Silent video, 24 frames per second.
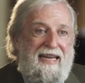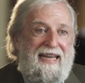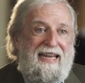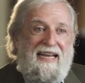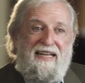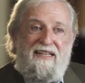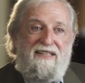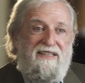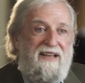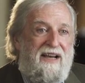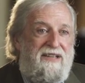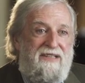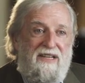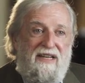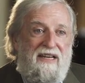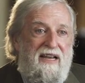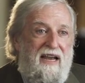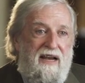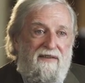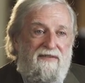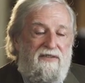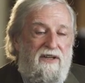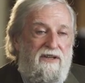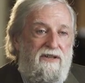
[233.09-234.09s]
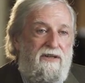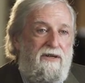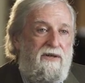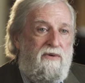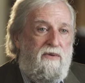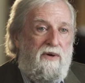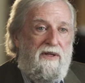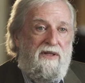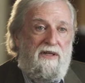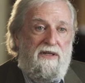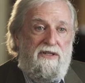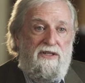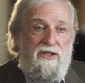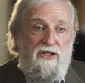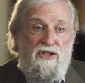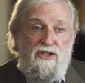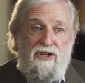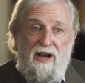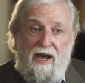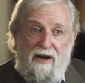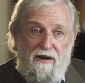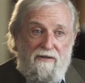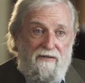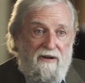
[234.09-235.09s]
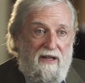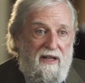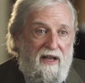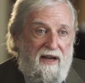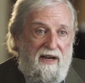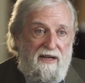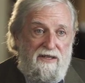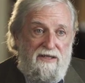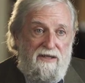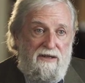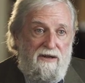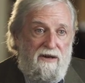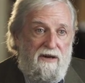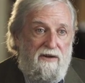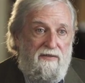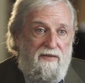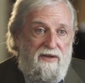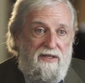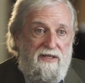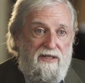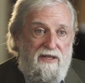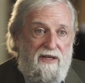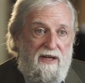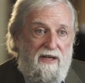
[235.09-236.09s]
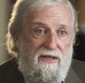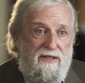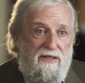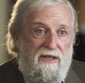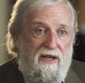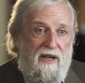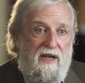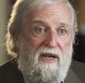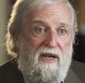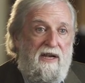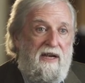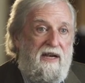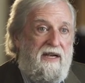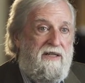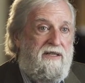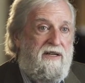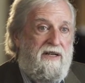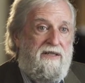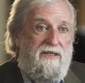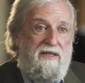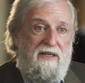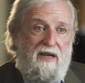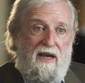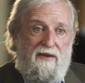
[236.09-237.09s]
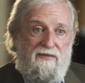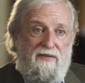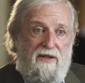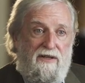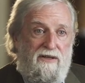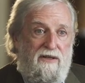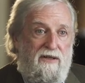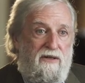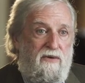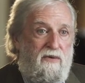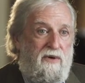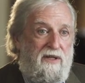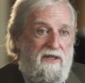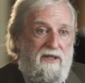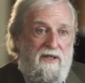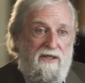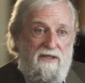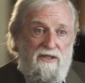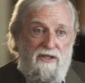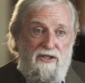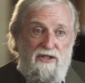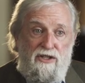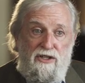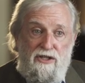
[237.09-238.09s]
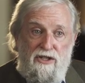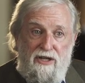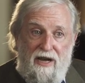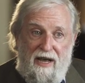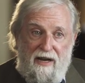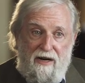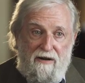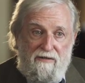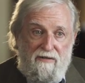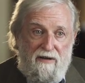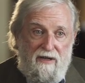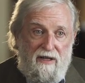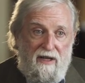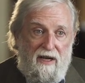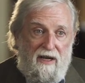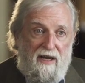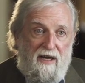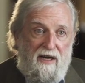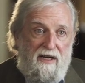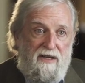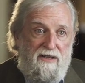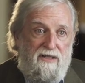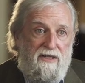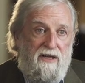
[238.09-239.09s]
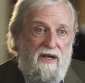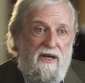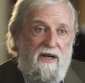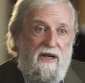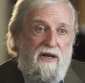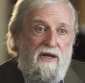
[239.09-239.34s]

It doesn't have to do with the generalized nervousness. It doesn't have to do with the generalized